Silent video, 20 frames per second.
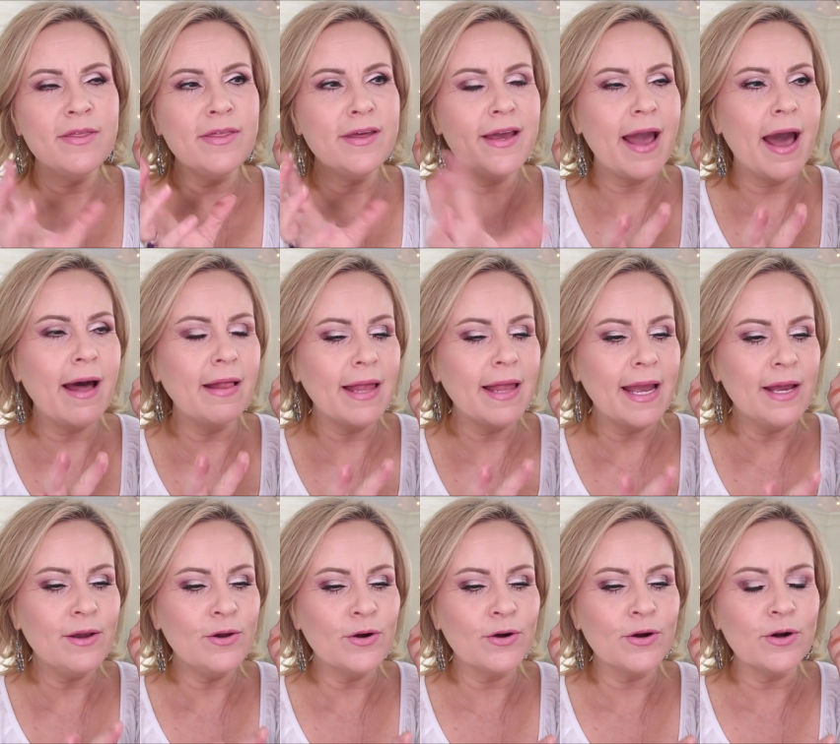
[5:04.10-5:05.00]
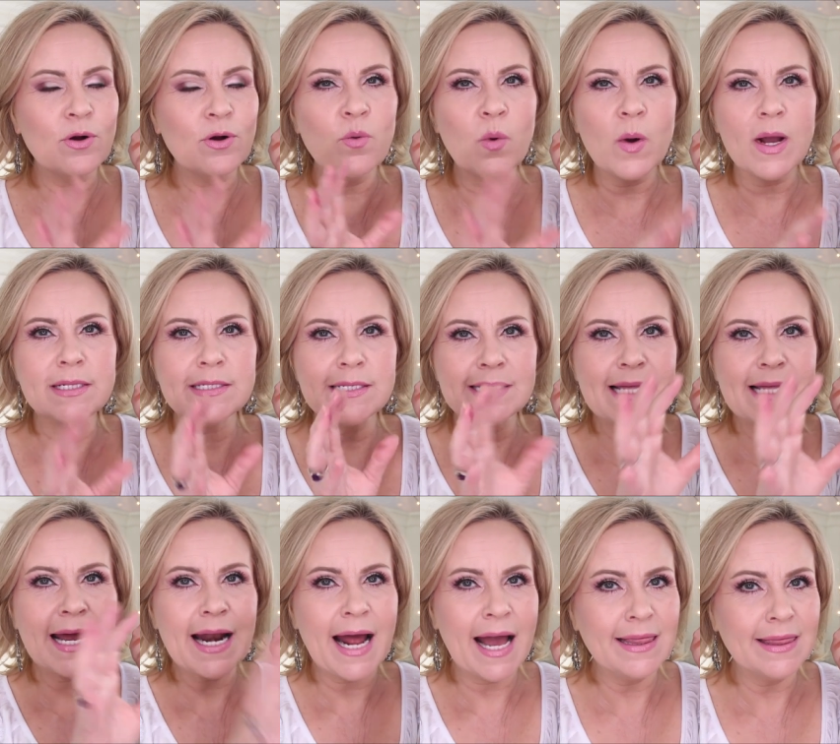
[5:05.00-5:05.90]
the LA Girl ones
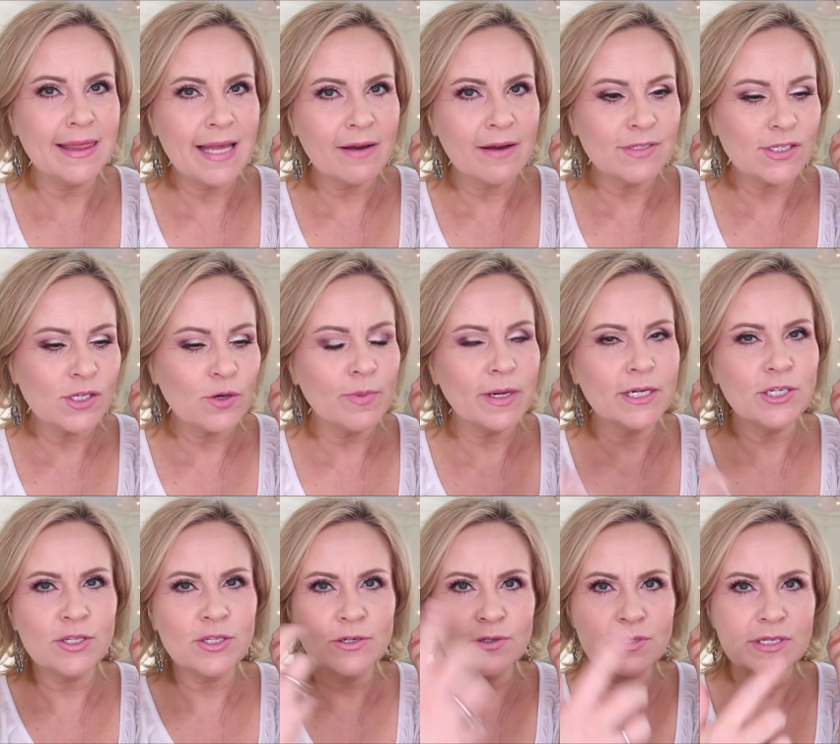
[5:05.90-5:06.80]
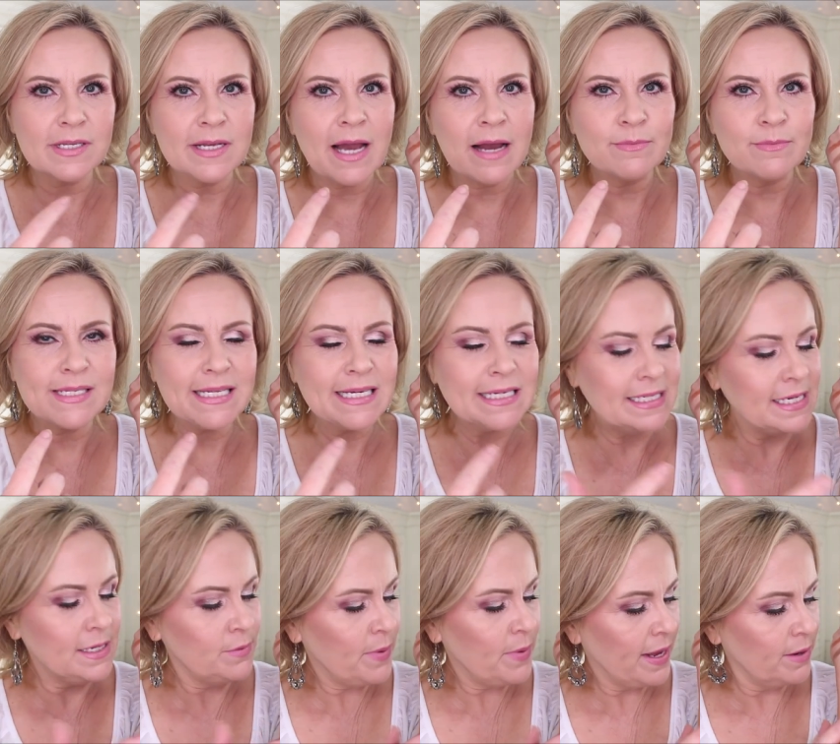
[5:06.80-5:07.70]
that I love so much, those um,
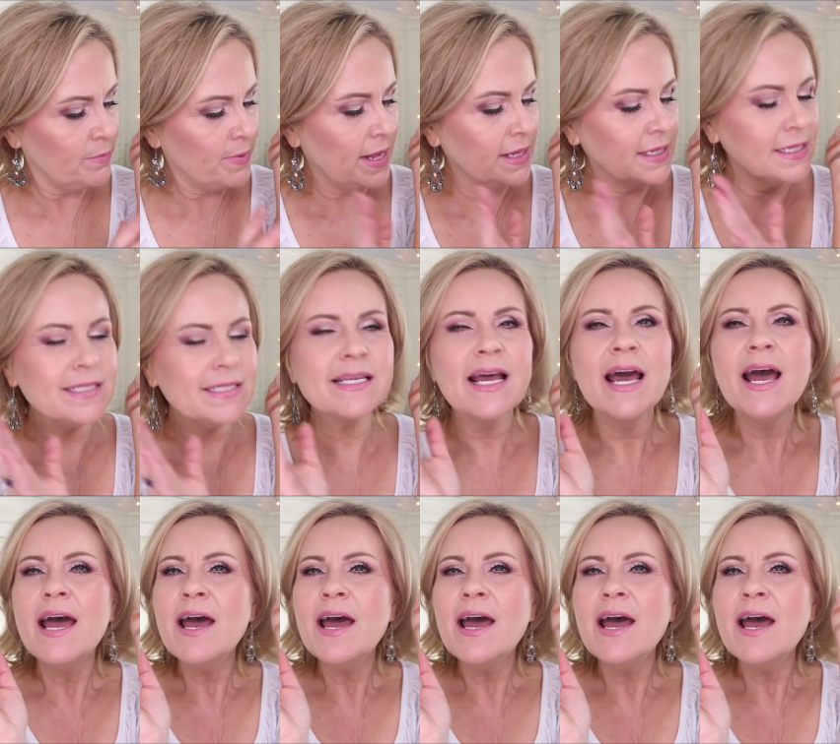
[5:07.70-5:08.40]
16 pan palettes.